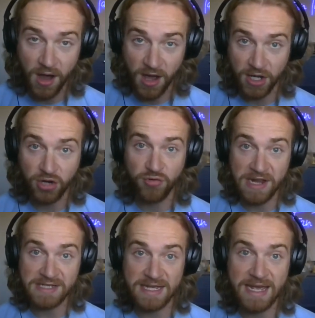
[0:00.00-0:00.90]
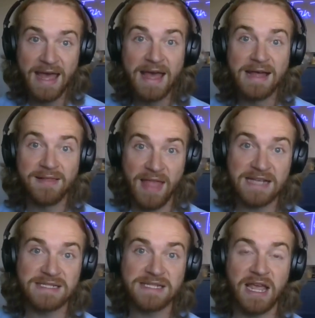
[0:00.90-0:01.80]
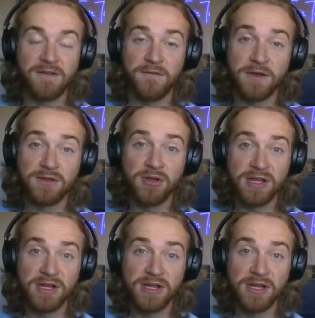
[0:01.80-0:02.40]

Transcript: on a crazy last second field goal,